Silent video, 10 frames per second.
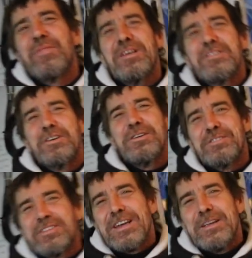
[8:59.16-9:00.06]
as I always
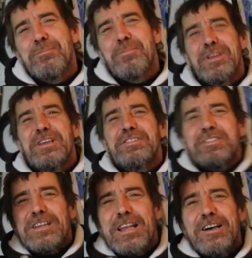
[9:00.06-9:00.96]
say, peace
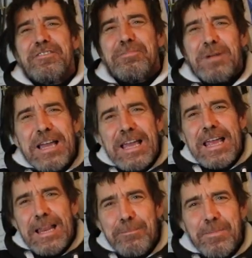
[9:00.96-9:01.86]
and love,
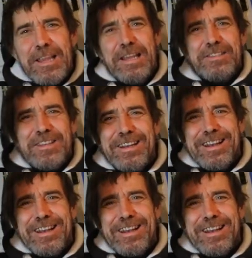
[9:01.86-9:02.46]
man. Yeah. Peace and